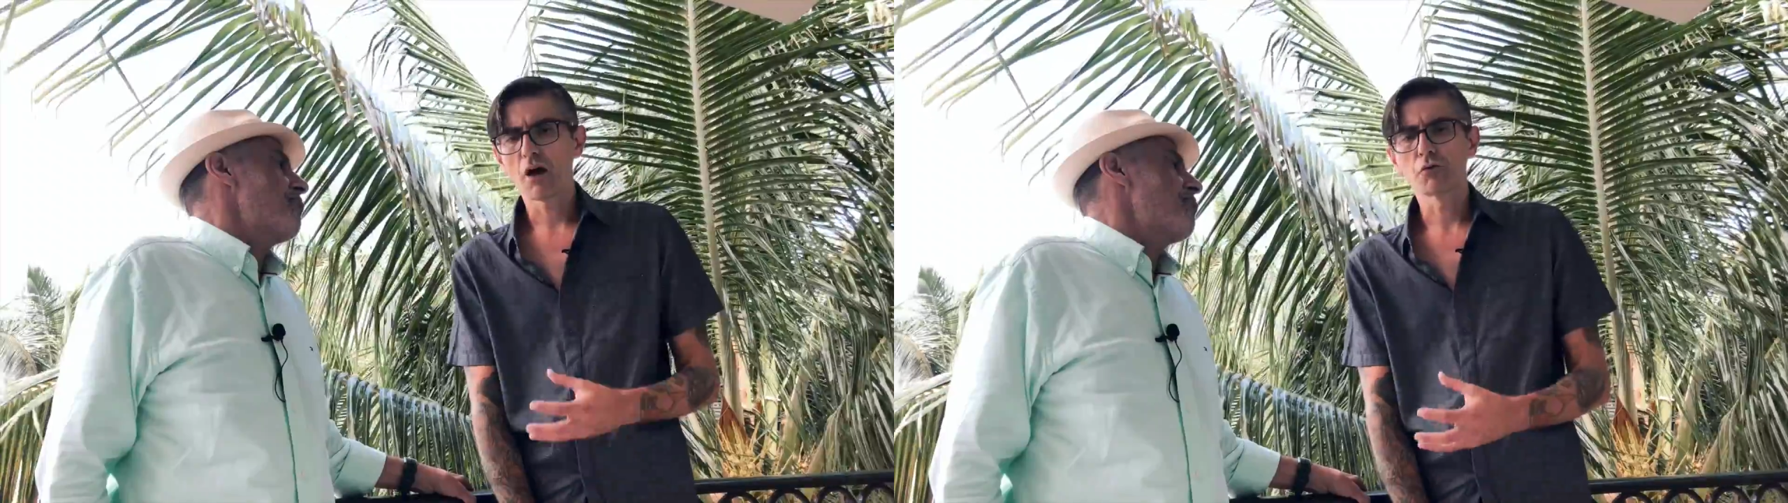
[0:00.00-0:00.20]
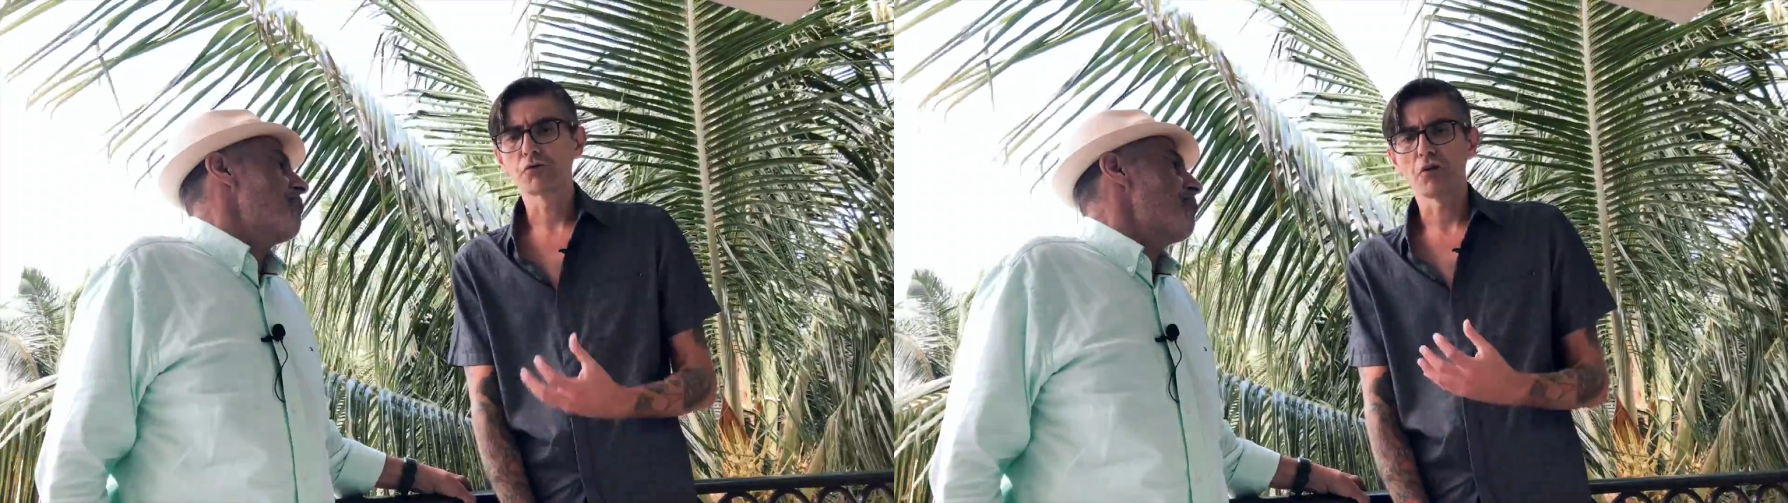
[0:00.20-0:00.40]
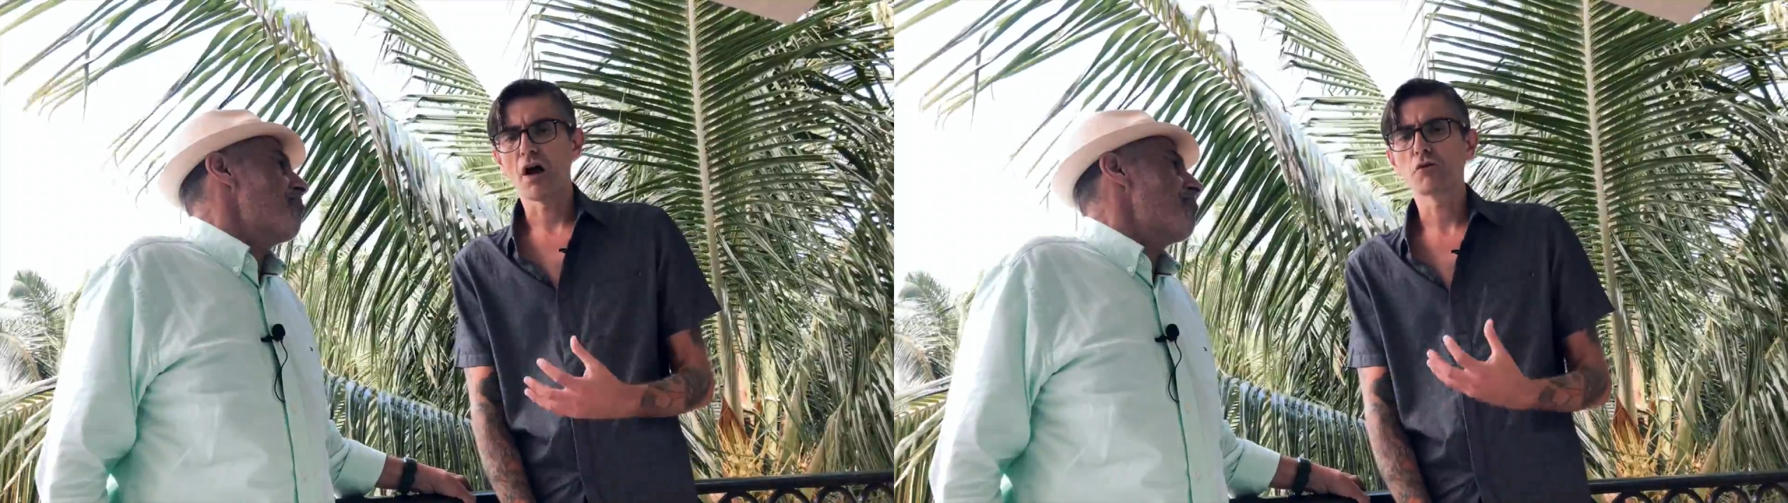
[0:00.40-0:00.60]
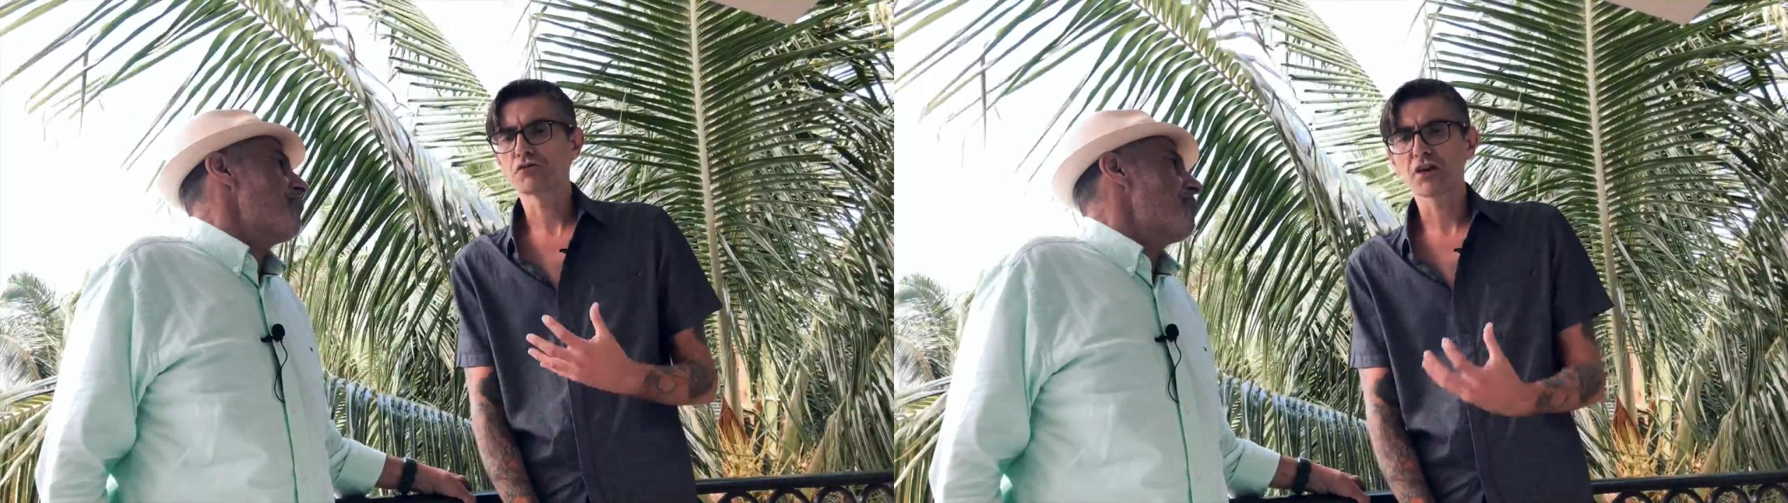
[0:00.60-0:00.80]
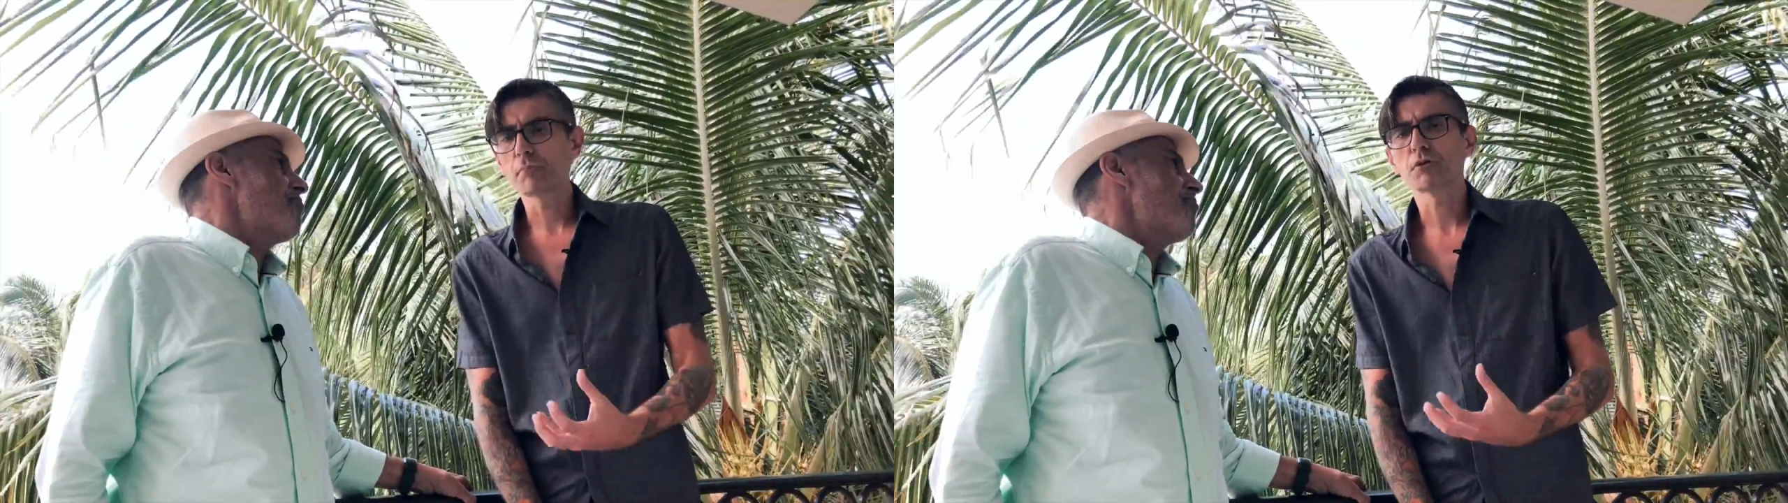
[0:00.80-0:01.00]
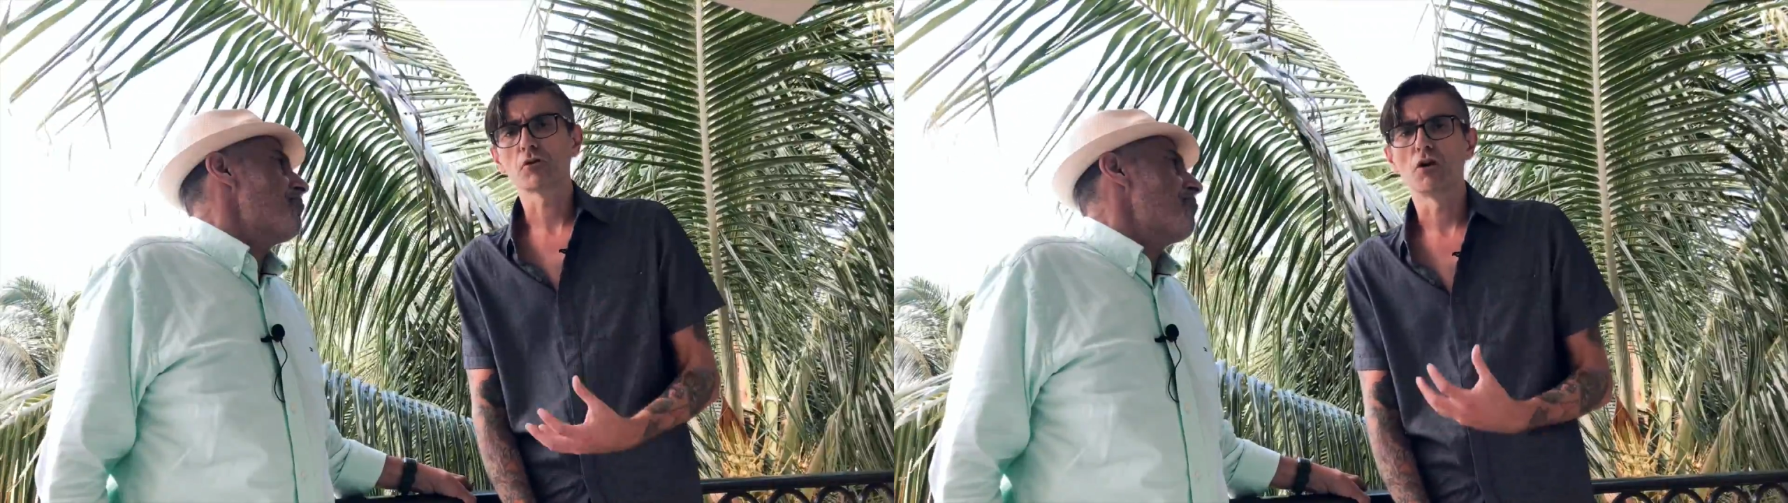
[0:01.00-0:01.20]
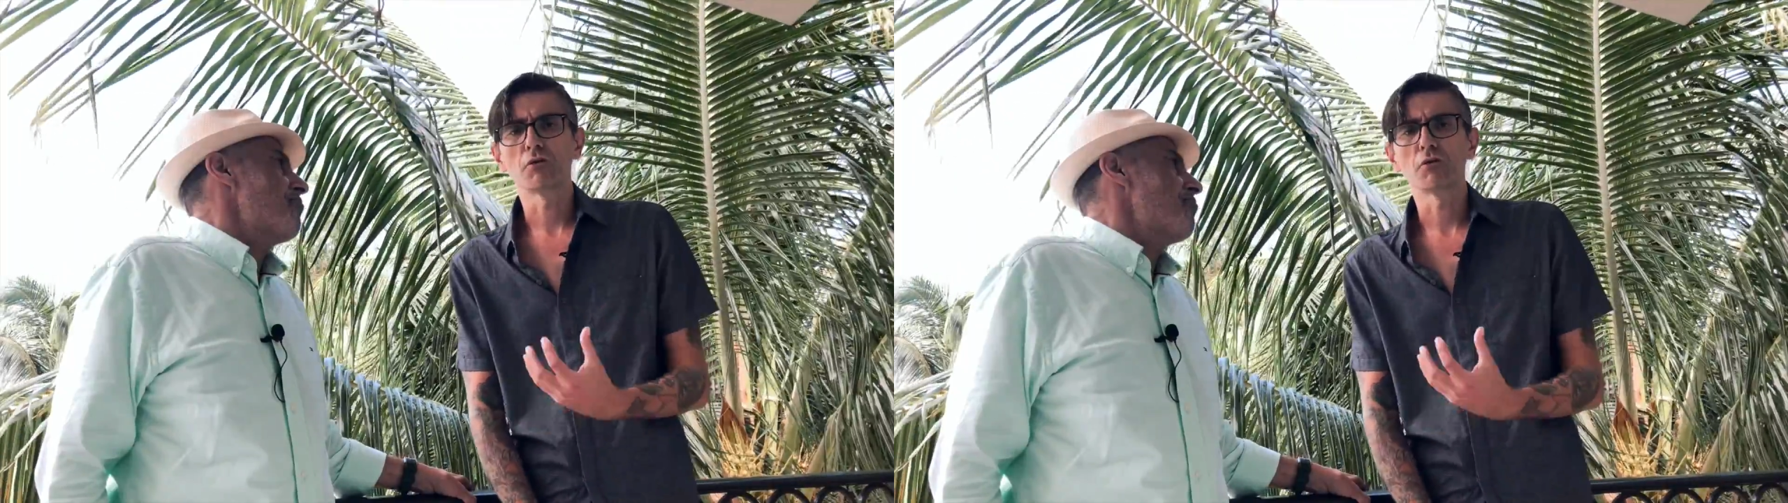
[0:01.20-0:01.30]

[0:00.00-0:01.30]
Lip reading: I was skeptical.